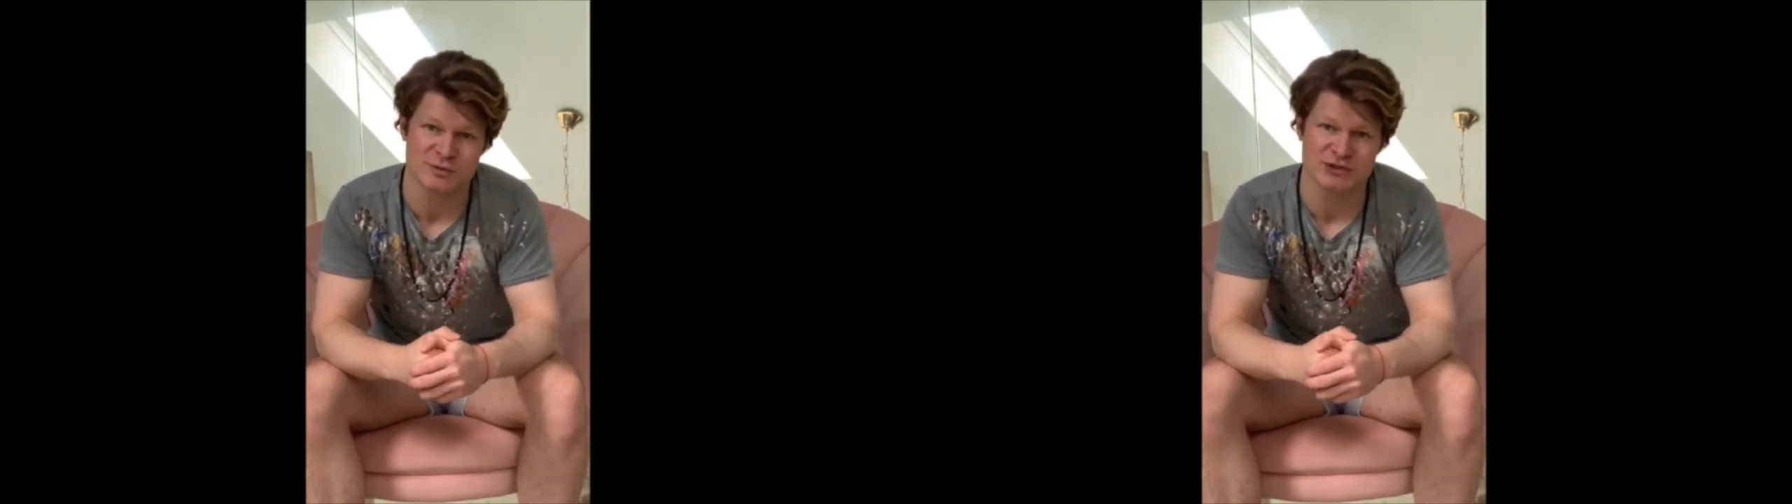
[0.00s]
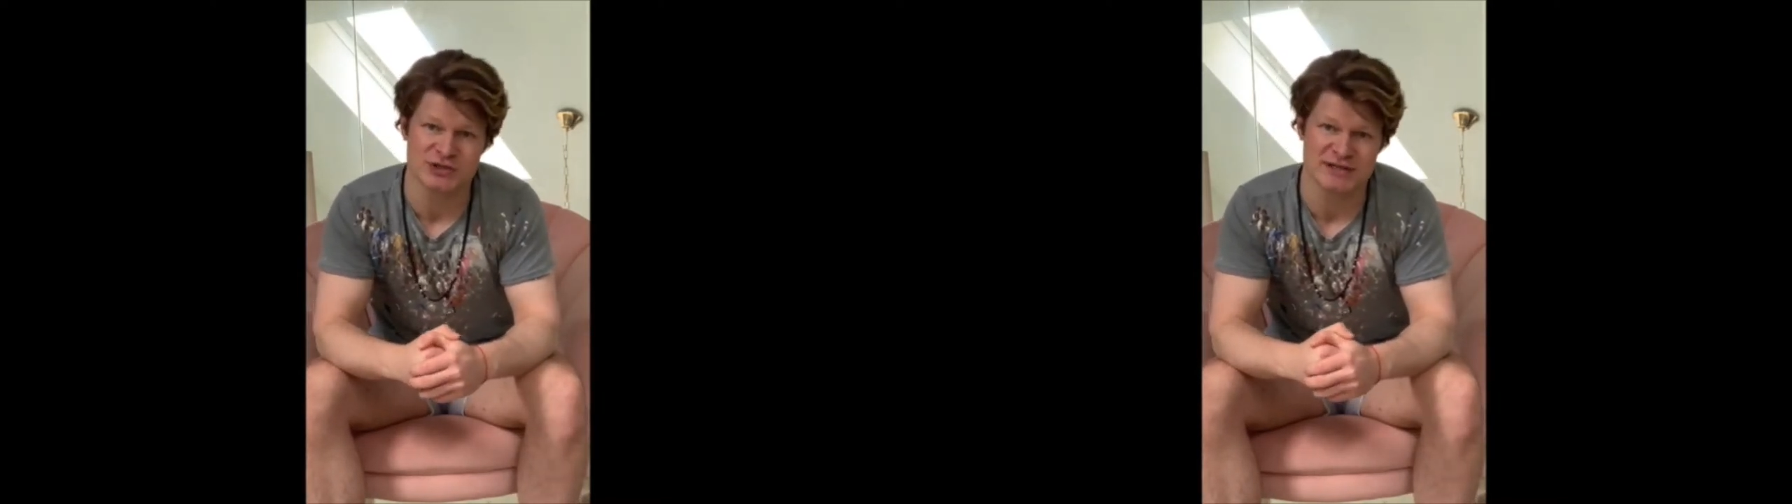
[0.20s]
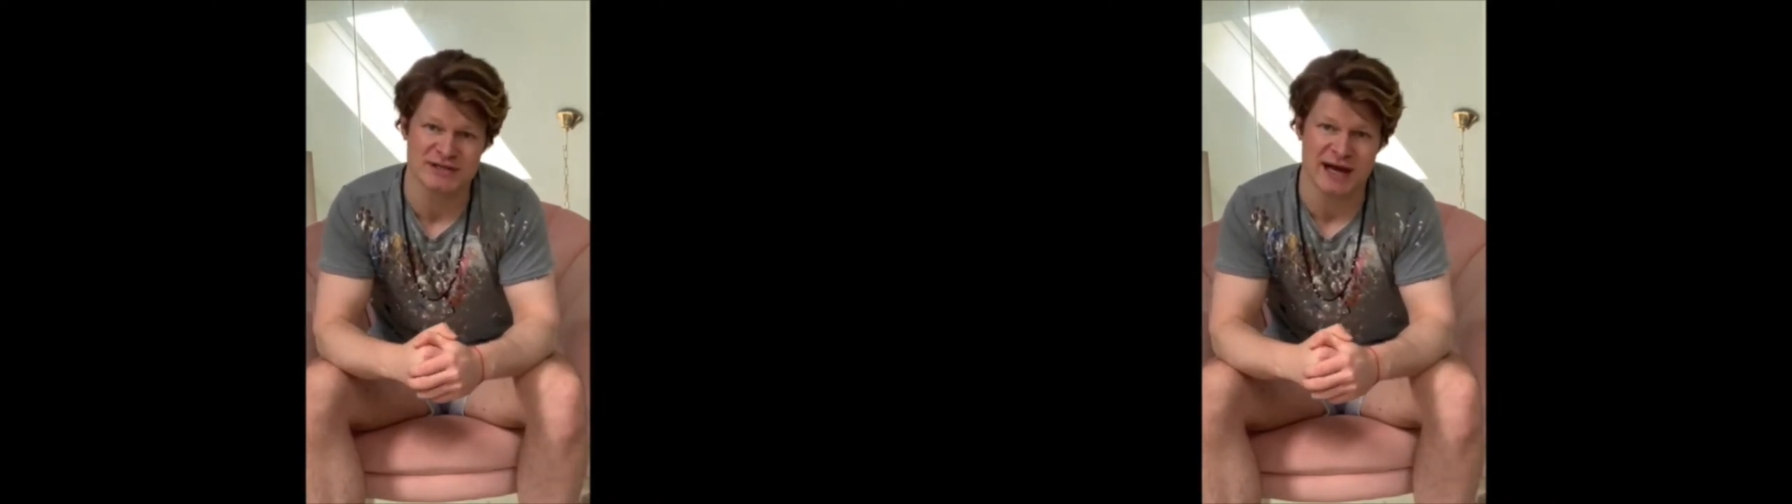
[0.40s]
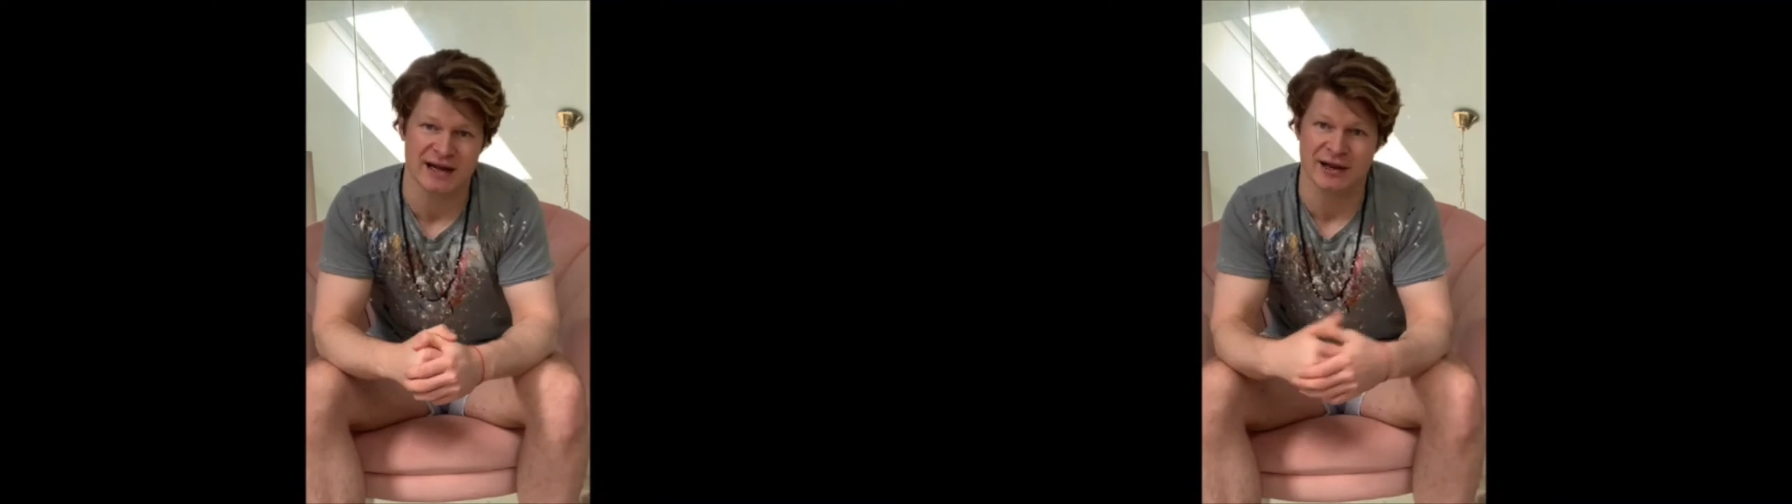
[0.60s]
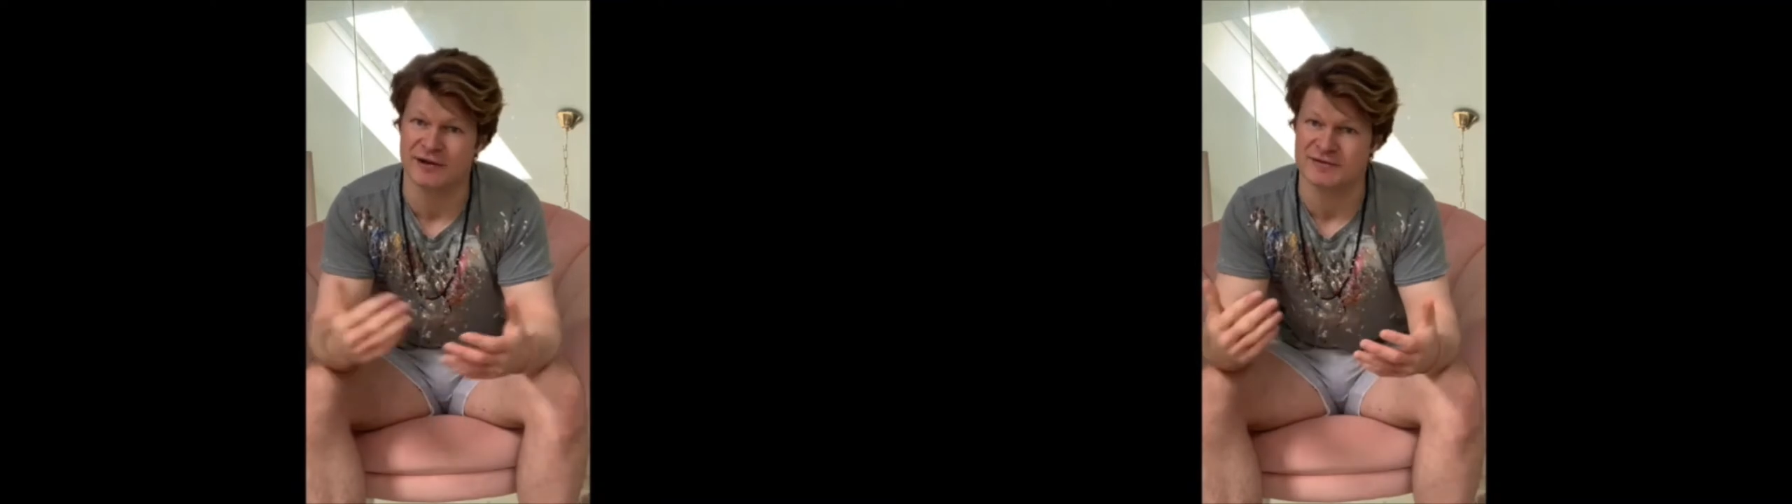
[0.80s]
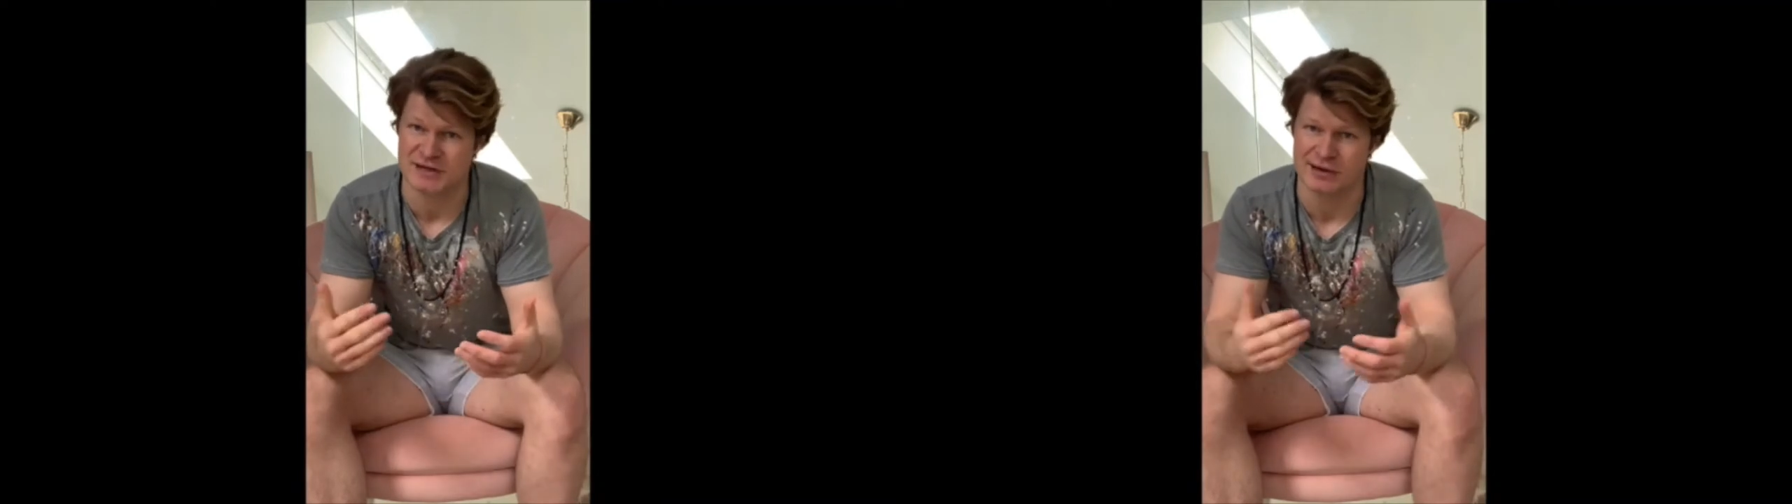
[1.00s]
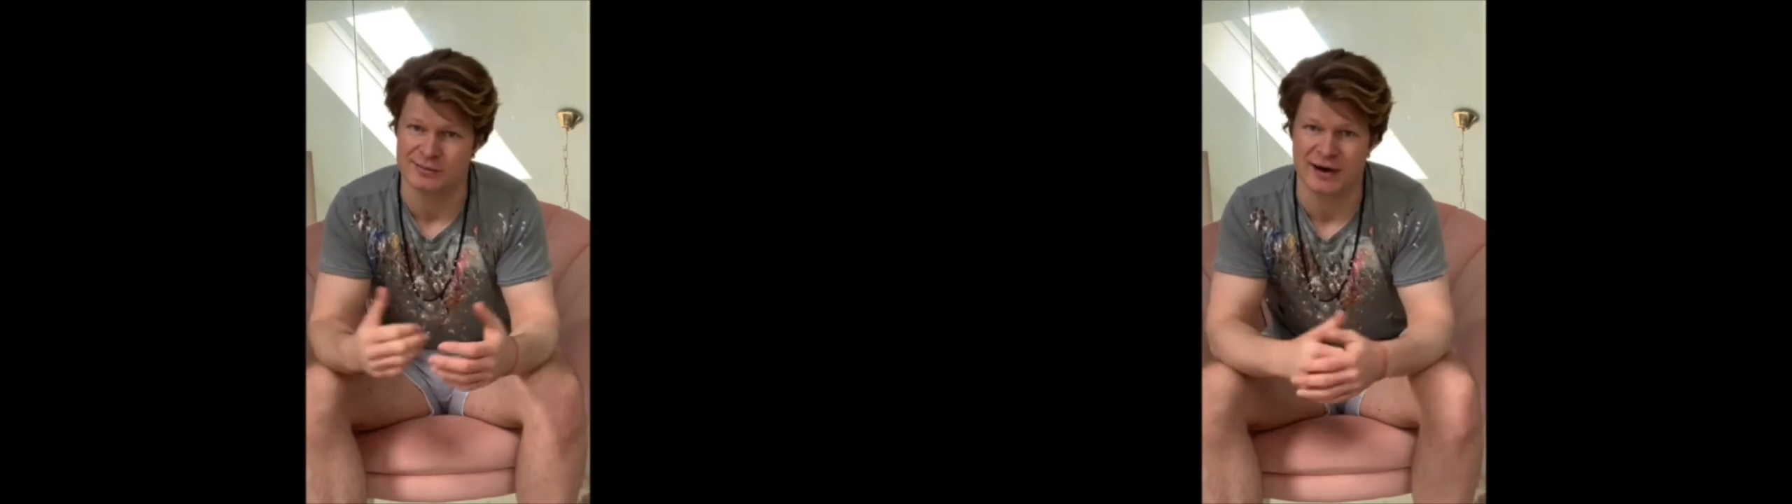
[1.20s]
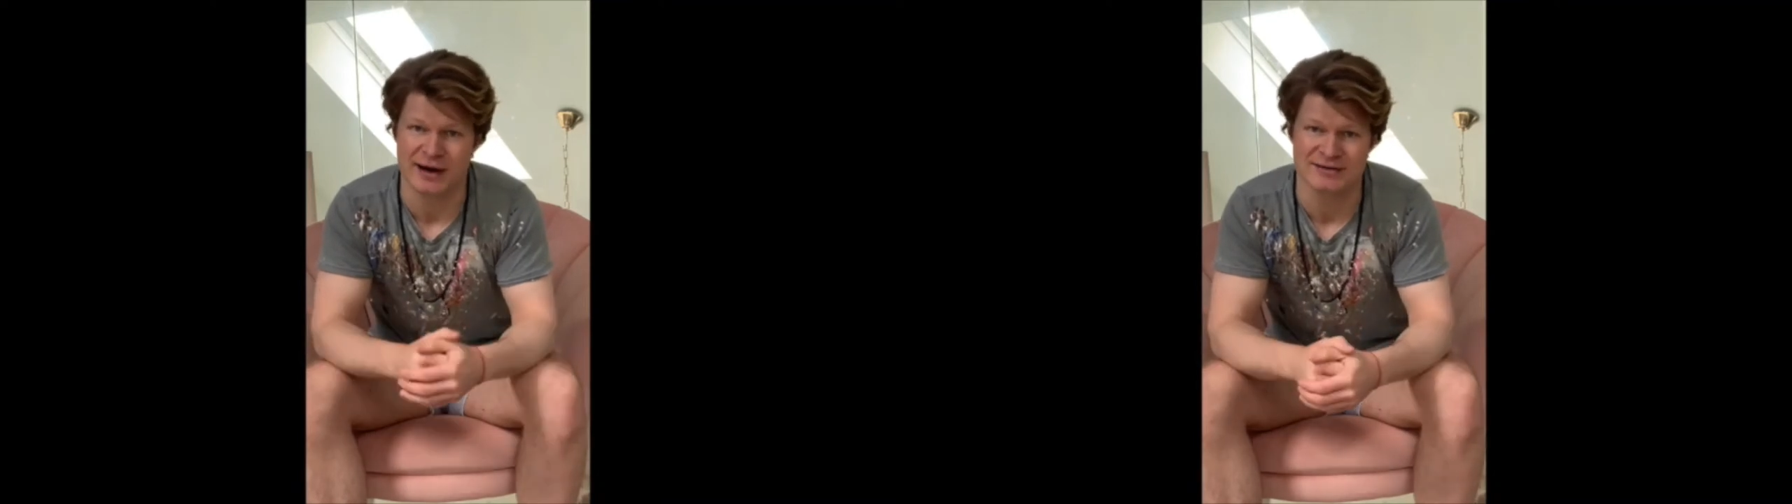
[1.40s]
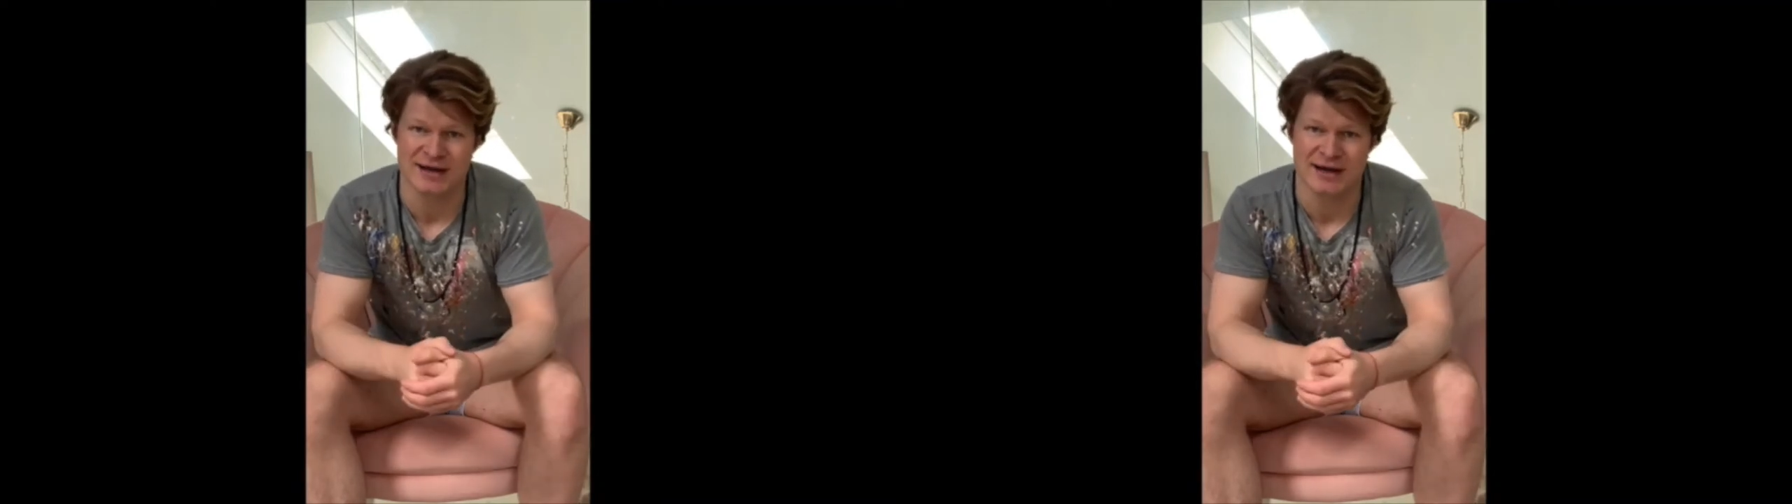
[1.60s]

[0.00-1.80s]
which is a lifestyle brand.